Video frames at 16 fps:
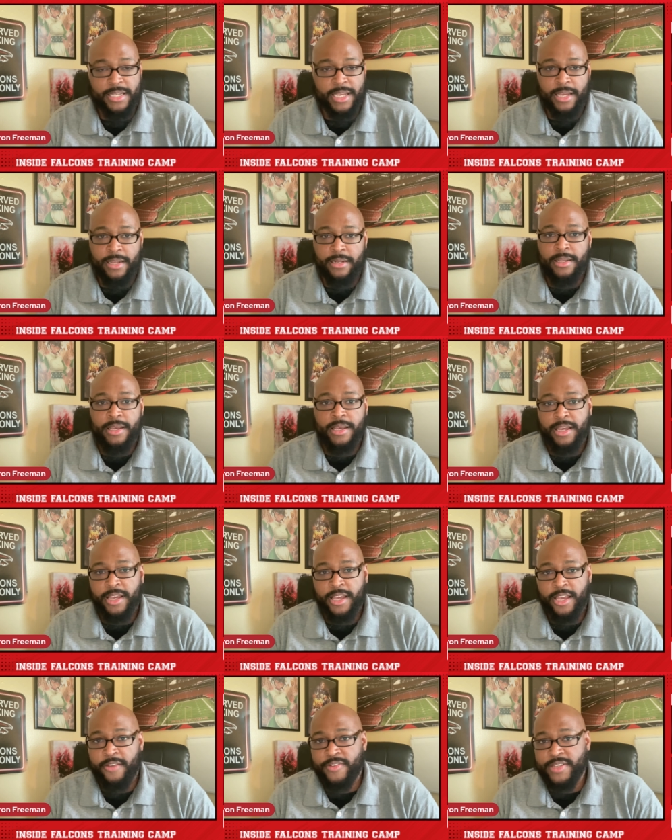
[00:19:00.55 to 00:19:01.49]
Again,
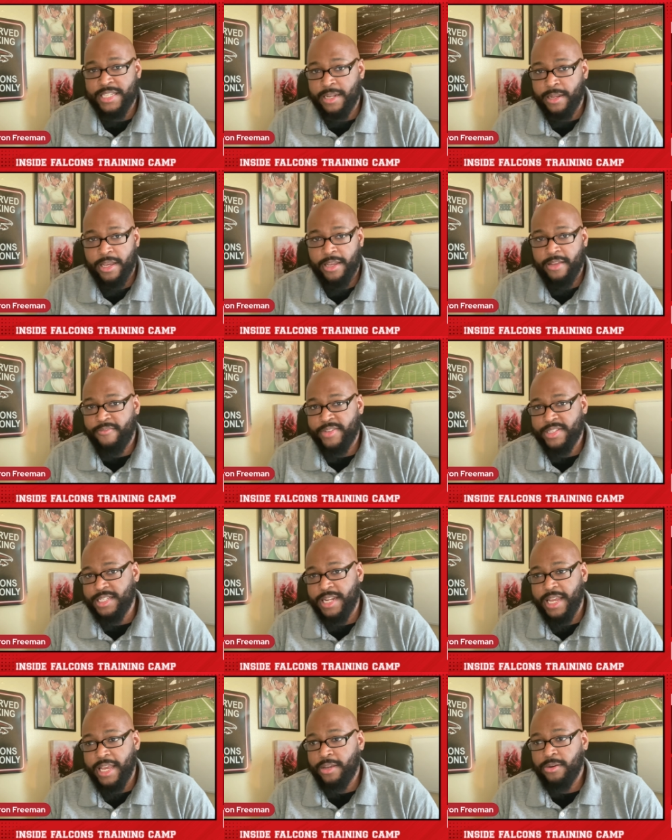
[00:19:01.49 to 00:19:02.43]
if it's a, if it's
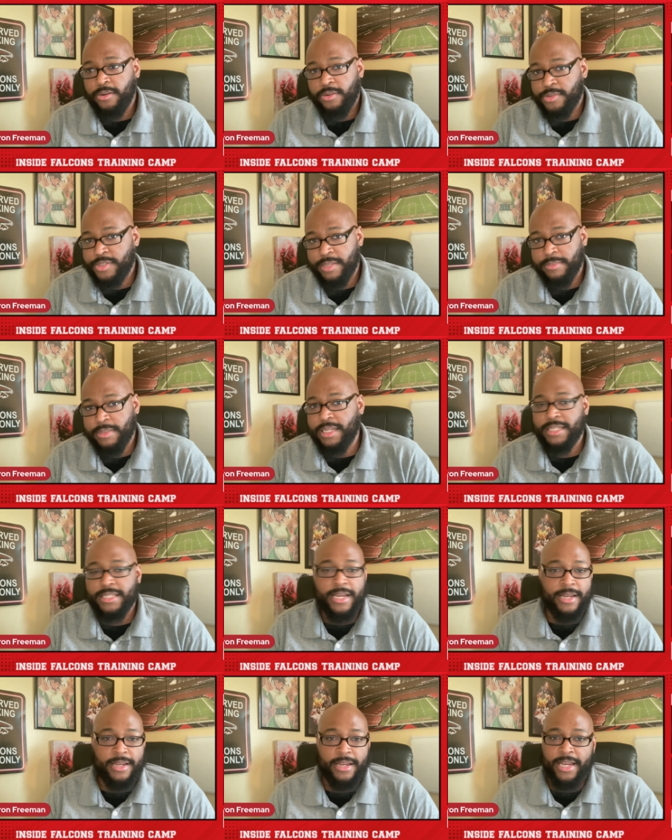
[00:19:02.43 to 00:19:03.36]
an ankle or something like
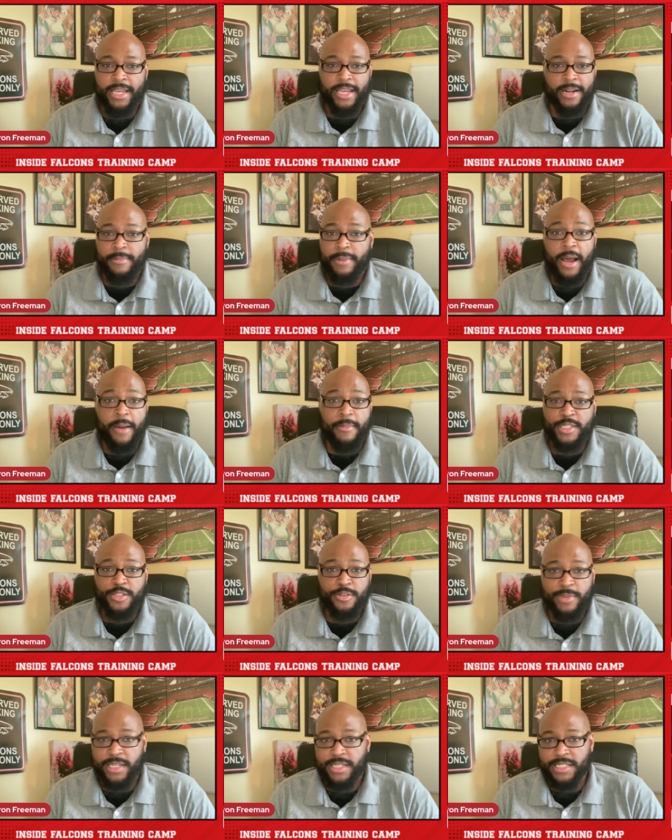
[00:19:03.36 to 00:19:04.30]
that, again, I'm, I'm
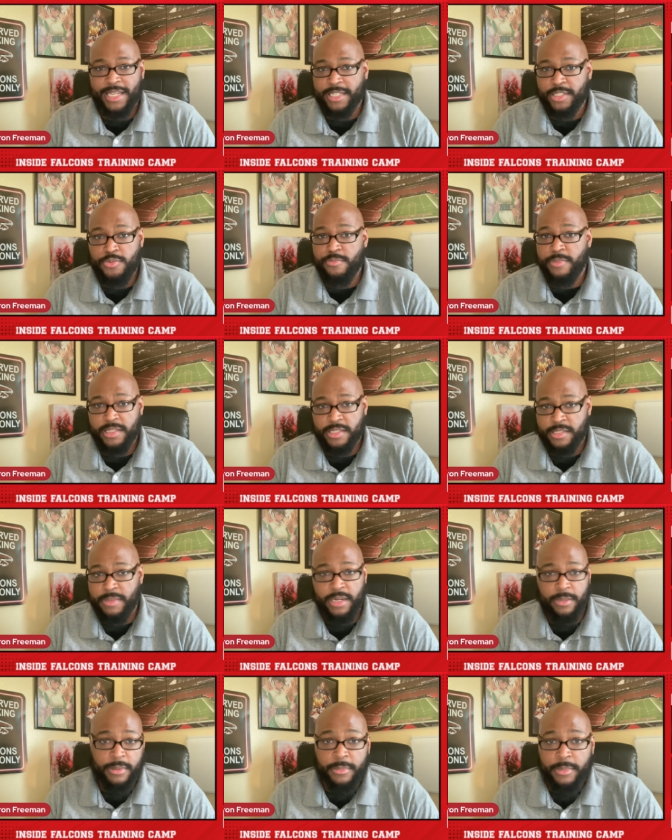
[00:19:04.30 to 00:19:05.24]
assuming it's like two months
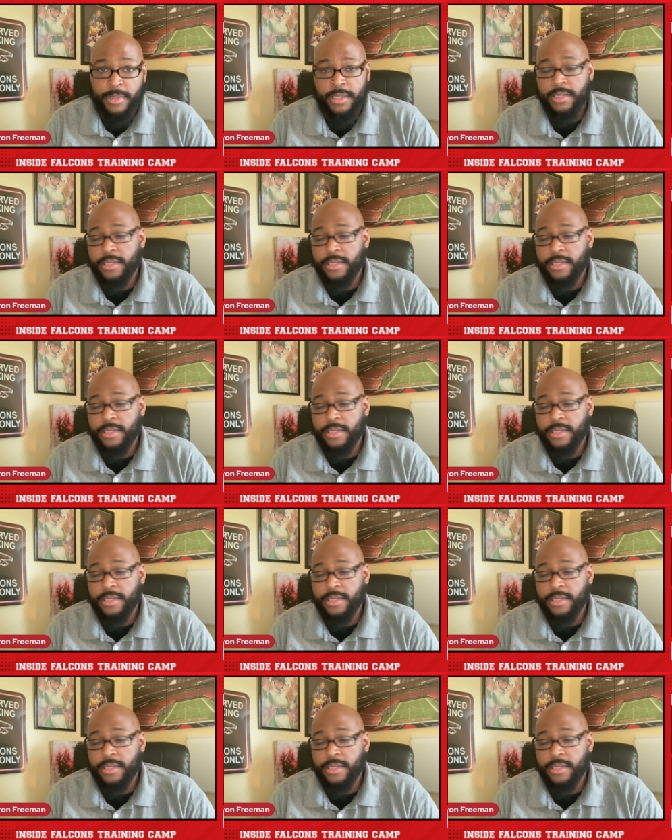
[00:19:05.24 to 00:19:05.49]
minimum.